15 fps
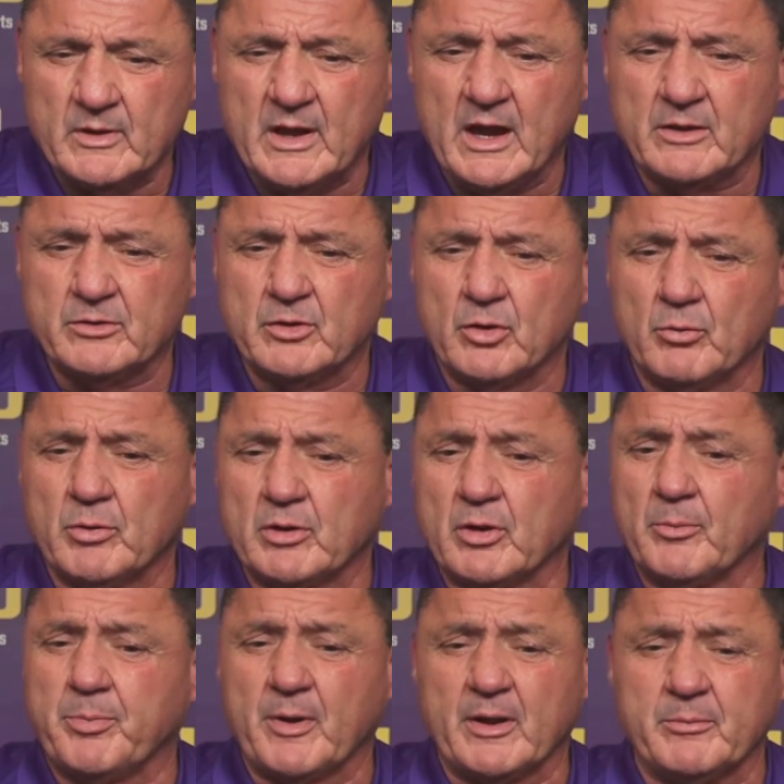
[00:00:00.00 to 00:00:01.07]
Yeah, you know, we're
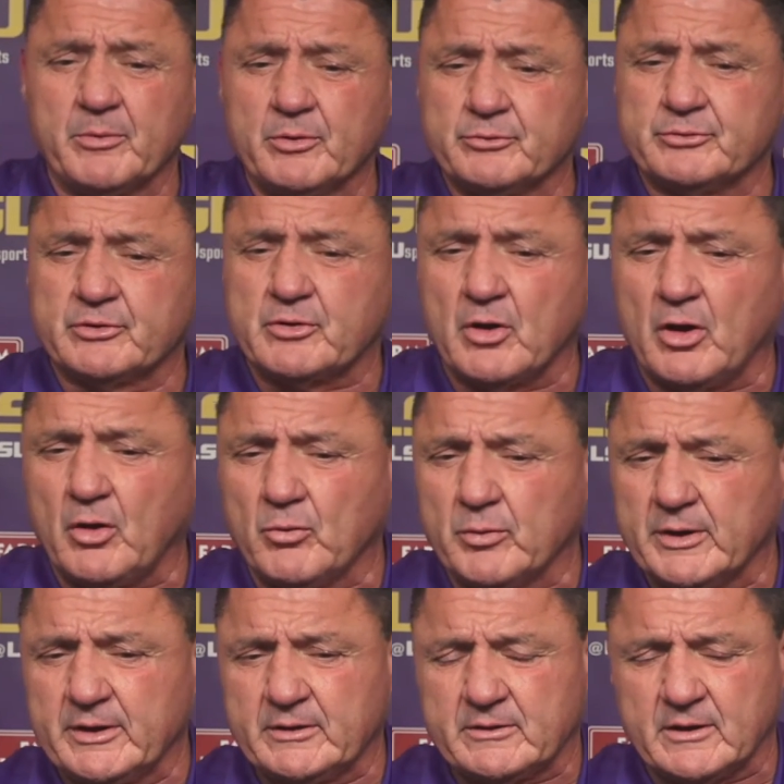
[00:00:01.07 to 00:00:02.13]
going to play music all
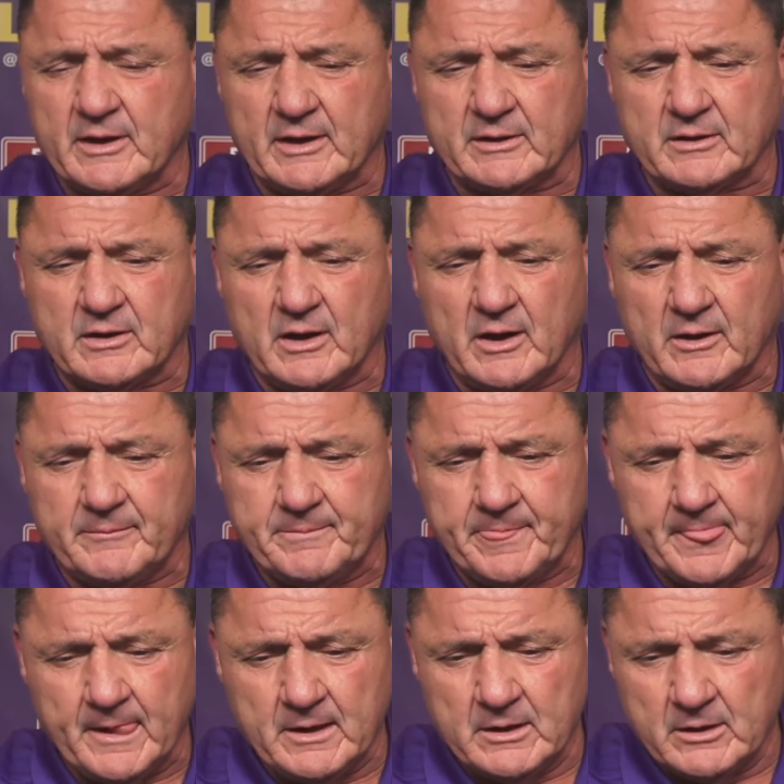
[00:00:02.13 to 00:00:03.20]
week, and
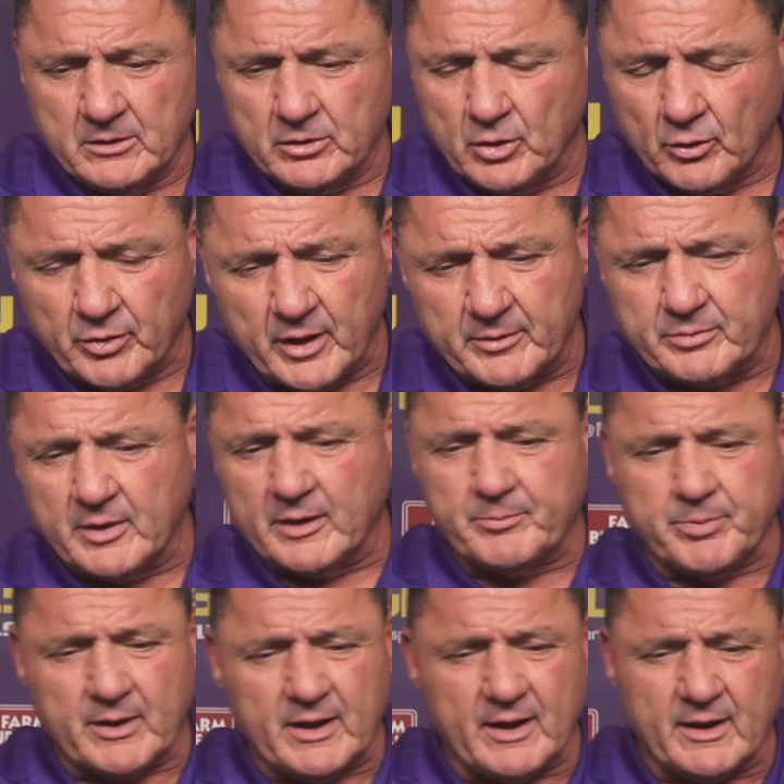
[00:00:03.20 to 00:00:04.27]
you know, they
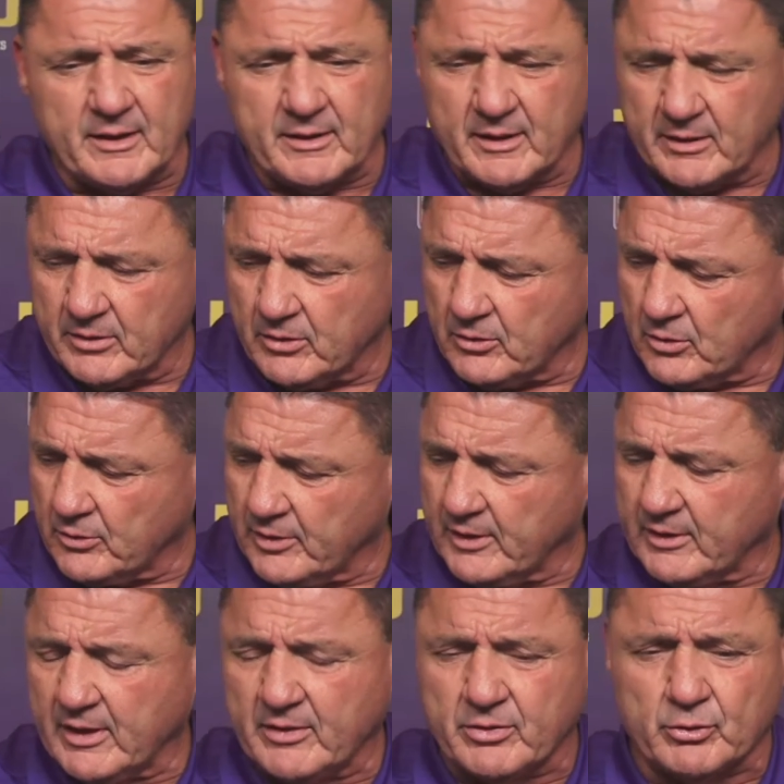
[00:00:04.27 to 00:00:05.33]
play, you know, they
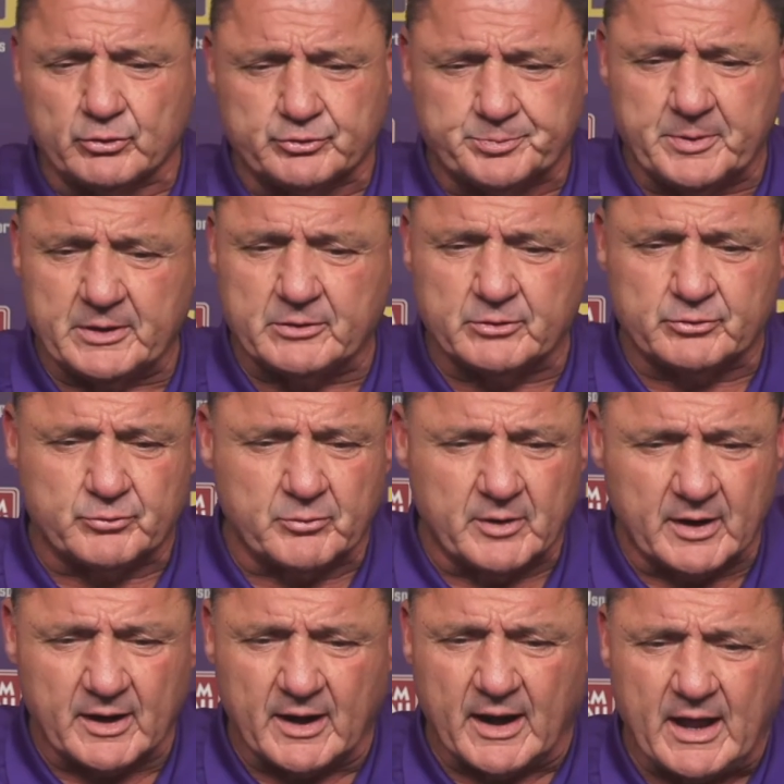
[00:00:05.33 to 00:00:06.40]
get those speakers
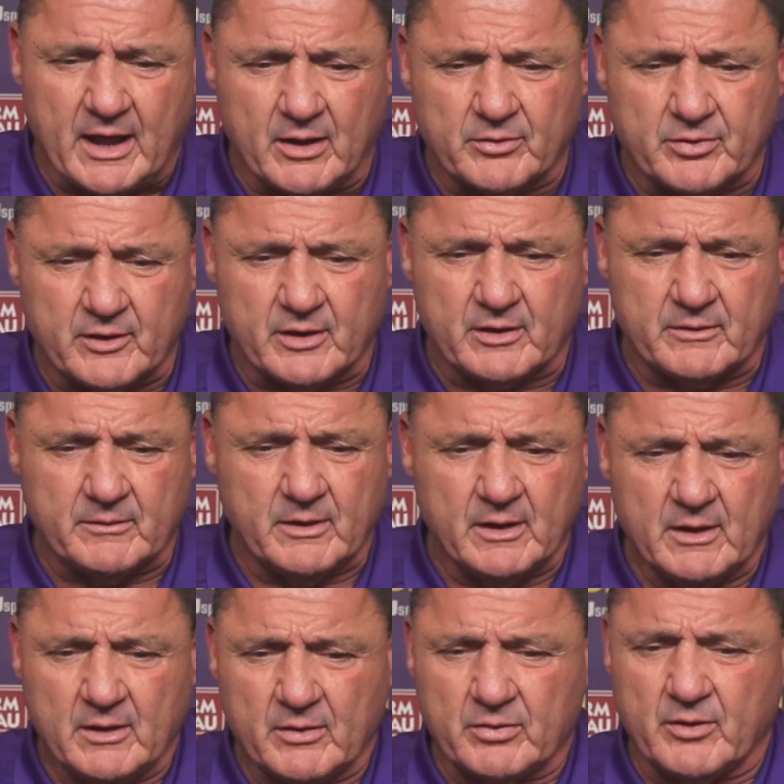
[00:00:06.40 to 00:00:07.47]
really loud there.
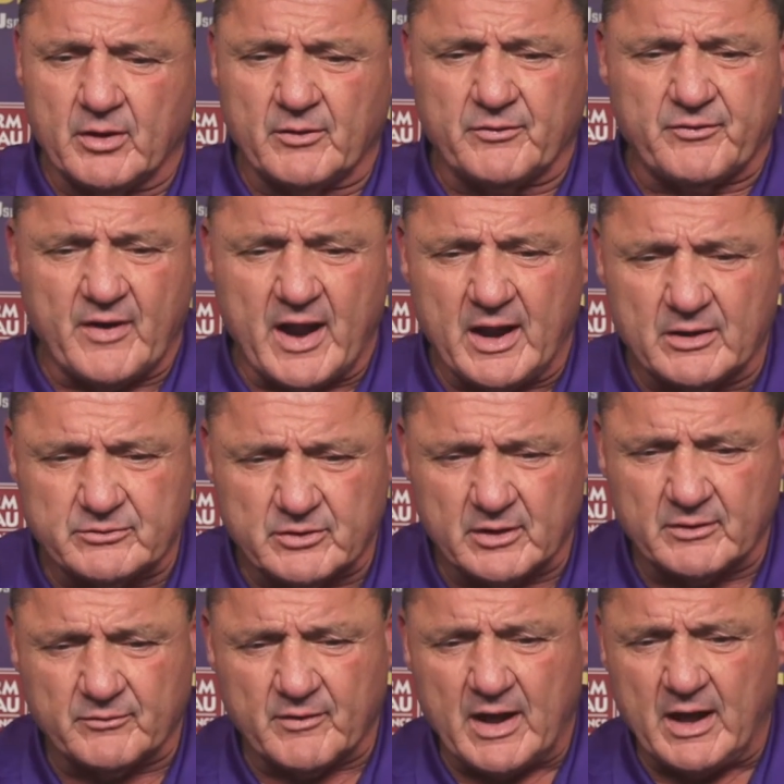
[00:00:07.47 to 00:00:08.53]
Their fans are
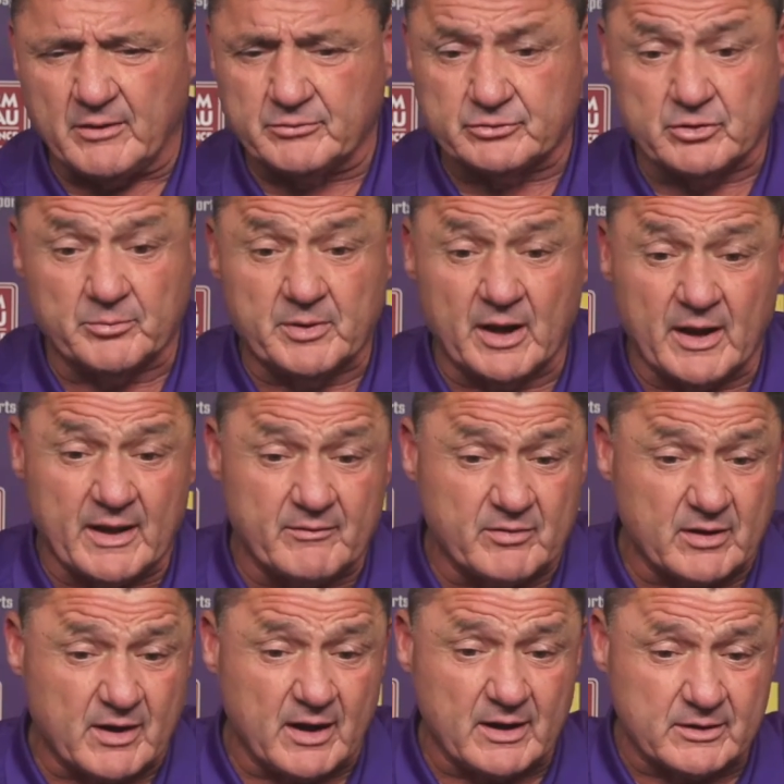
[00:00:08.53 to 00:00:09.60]
involved. It's going to be 11
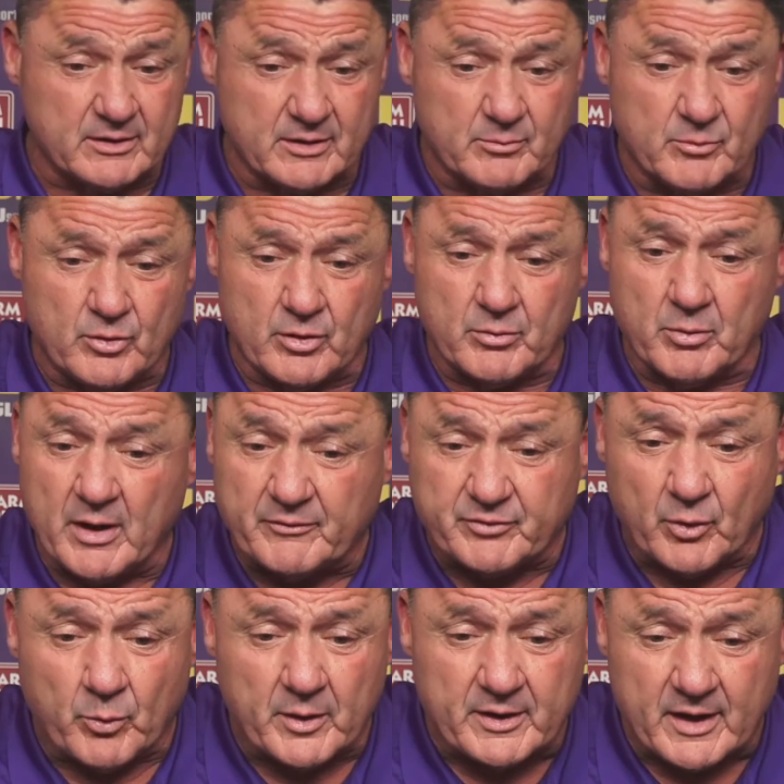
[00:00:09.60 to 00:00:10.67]
o'clock in the morning. We got
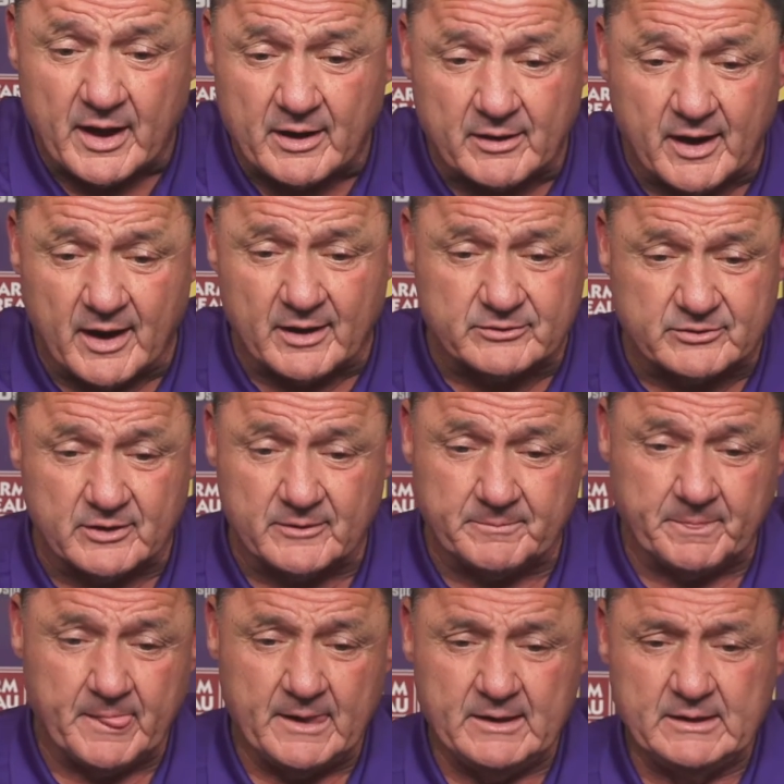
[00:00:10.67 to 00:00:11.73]
the Wichita guys up
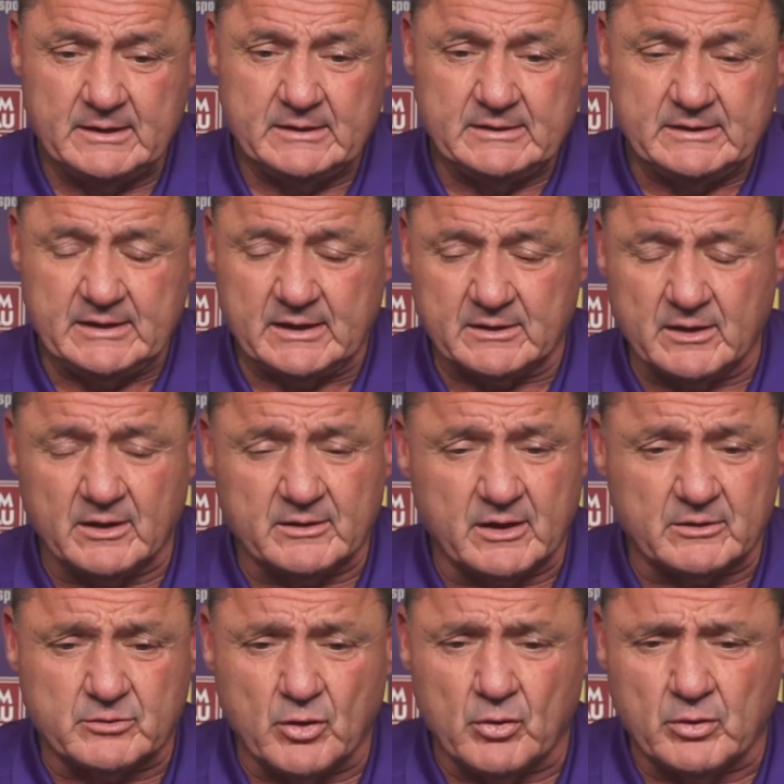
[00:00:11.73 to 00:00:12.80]
and
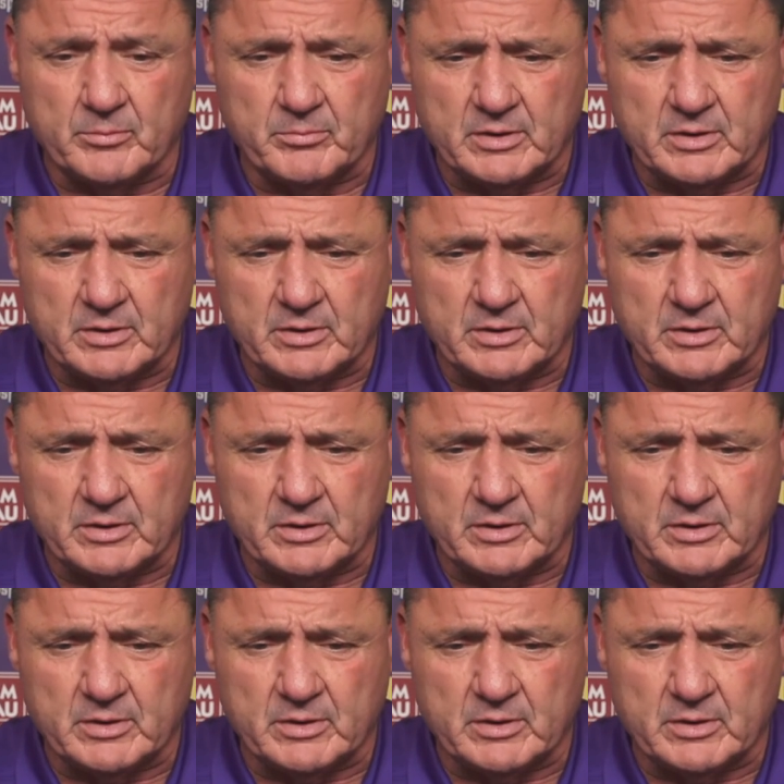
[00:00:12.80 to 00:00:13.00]
get going.